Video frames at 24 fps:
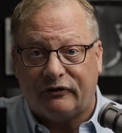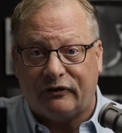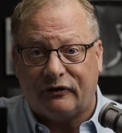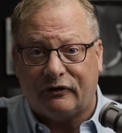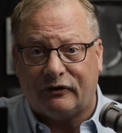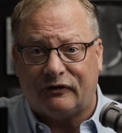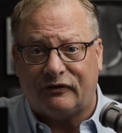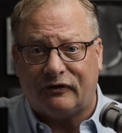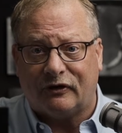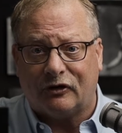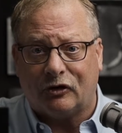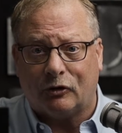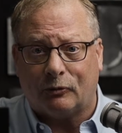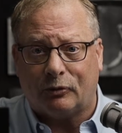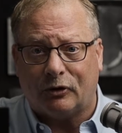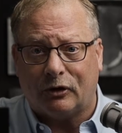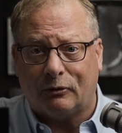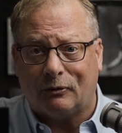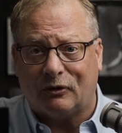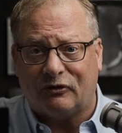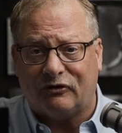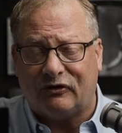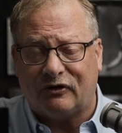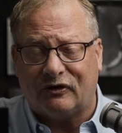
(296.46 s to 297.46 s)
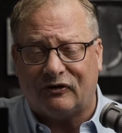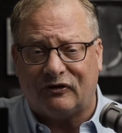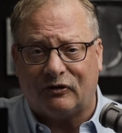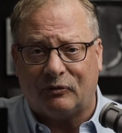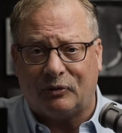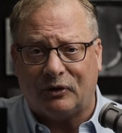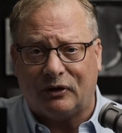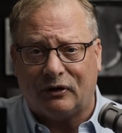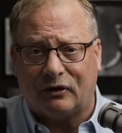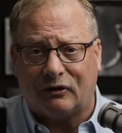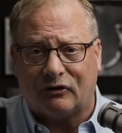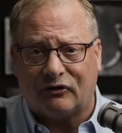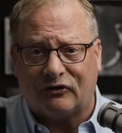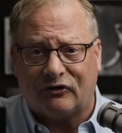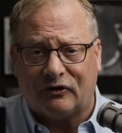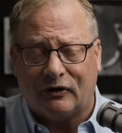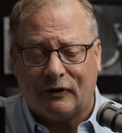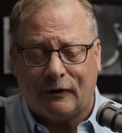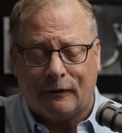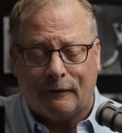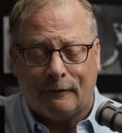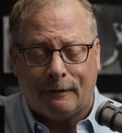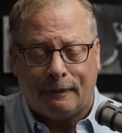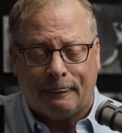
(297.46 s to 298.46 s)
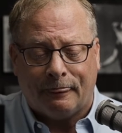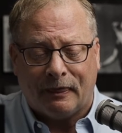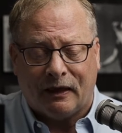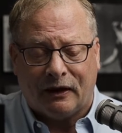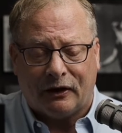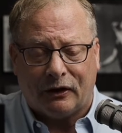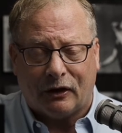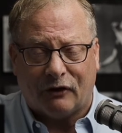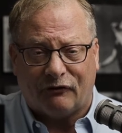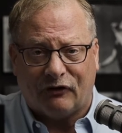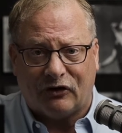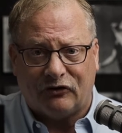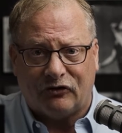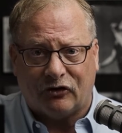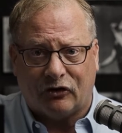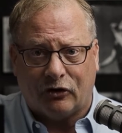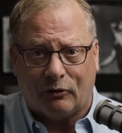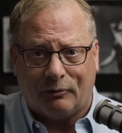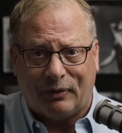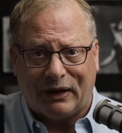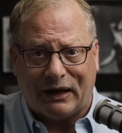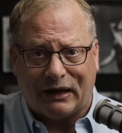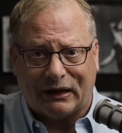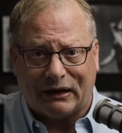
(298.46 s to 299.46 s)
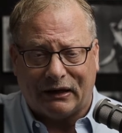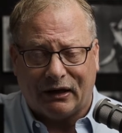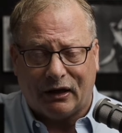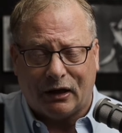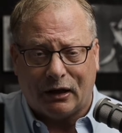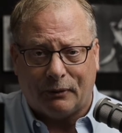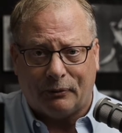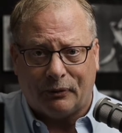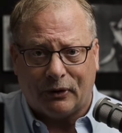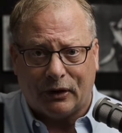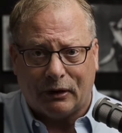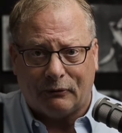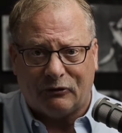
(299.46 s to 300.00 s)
see the signal pretty much disappears. Now if I turn it back up,